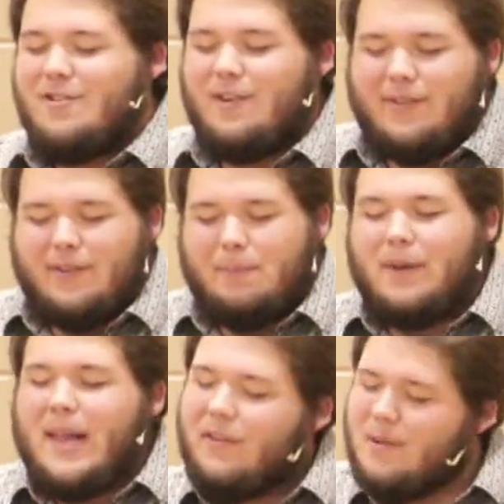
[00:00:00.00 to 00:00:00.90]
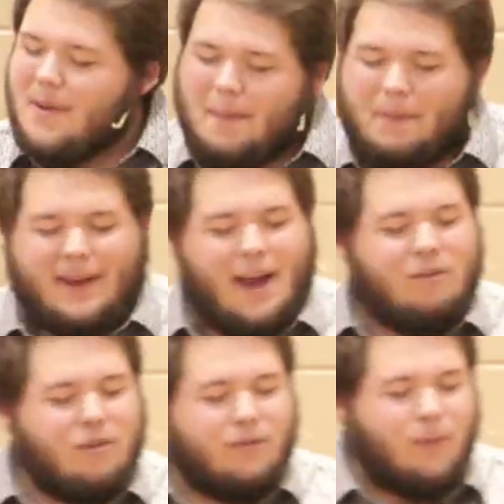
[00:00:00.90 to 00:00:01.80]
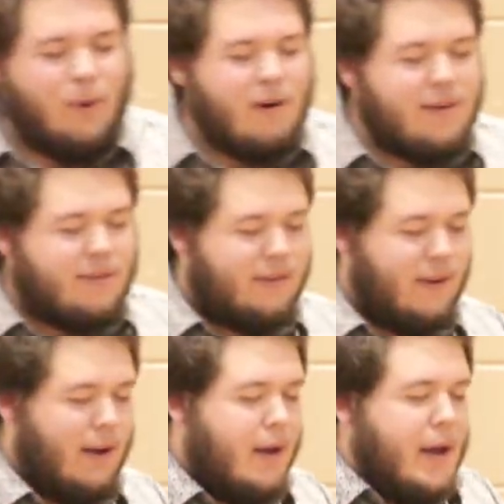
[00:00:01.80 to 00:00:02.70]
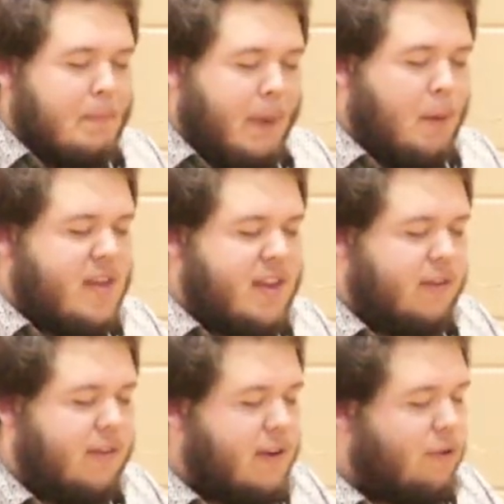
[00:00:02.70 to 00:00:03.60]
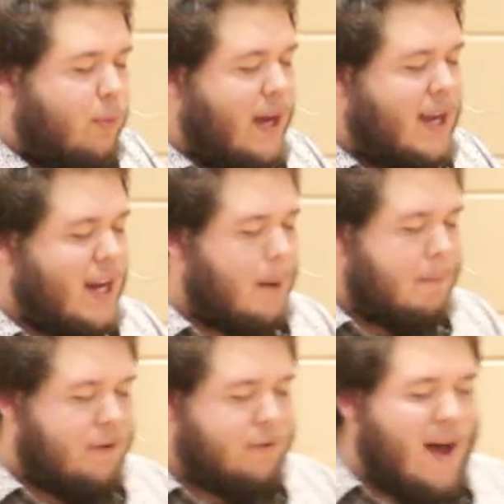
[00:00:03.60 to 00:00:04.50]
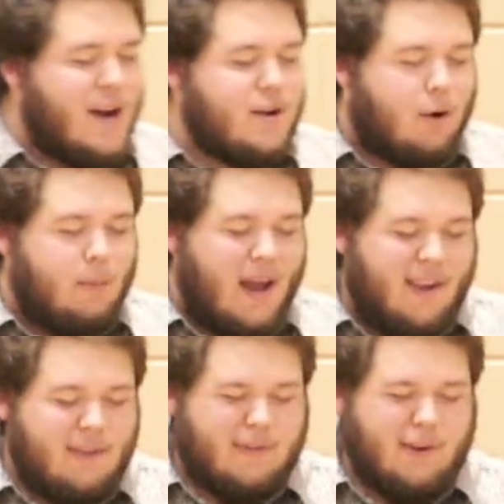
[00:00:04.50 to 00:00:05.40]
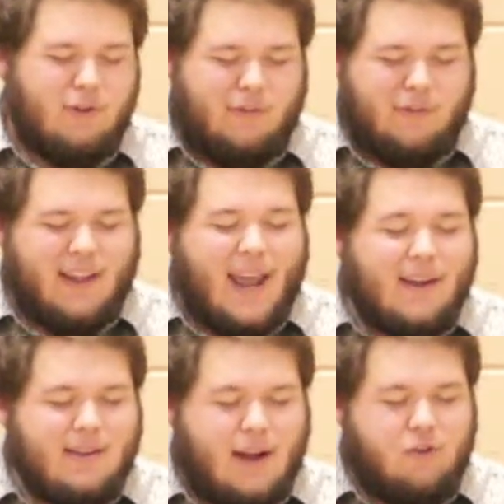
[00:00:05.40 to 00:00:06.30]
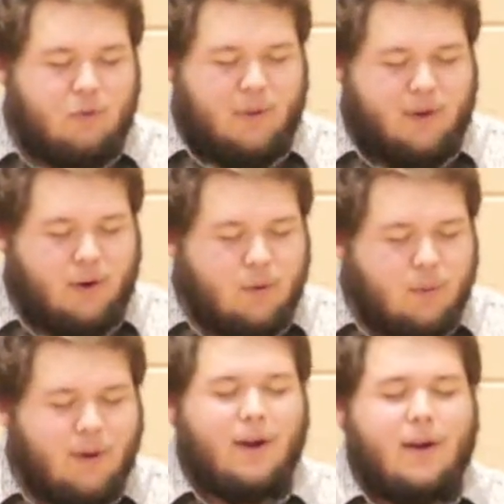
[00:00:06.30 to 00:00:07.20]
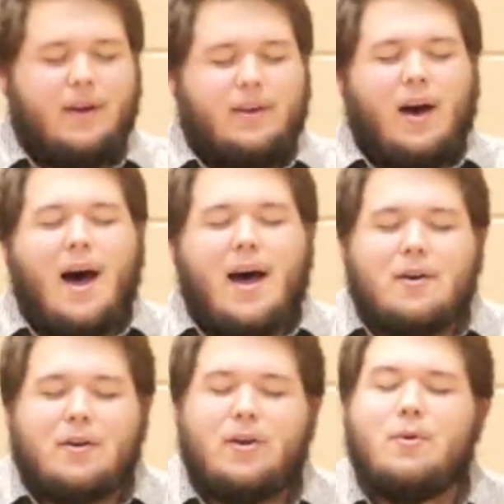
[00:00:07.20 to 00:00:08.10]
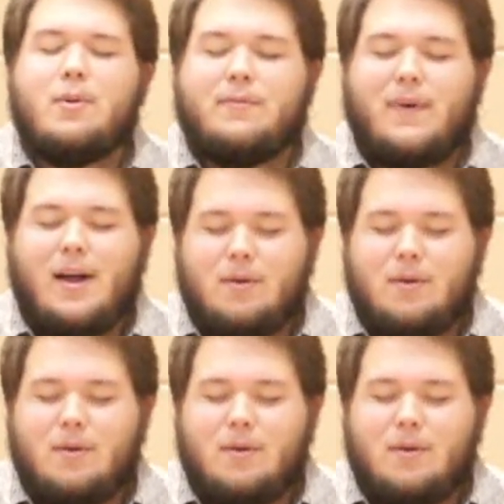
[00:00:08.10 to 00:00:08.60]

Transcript: just pull out some application for us. Be with us this week and help us find our ways to just stay in touch with you, to honor you and follow